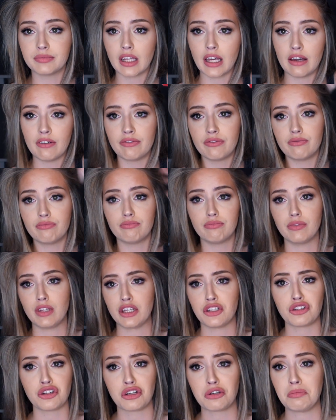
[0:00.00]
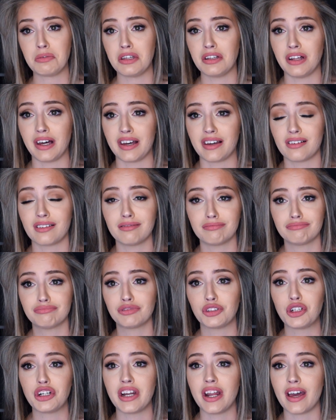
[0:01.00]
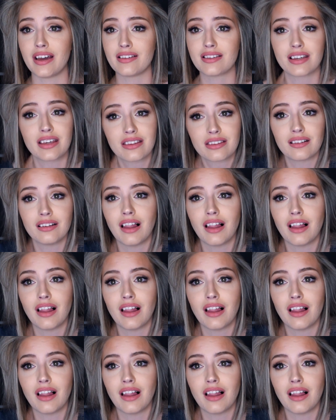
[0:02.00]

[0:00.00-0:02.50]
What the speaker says: If it took me like 3 days to get the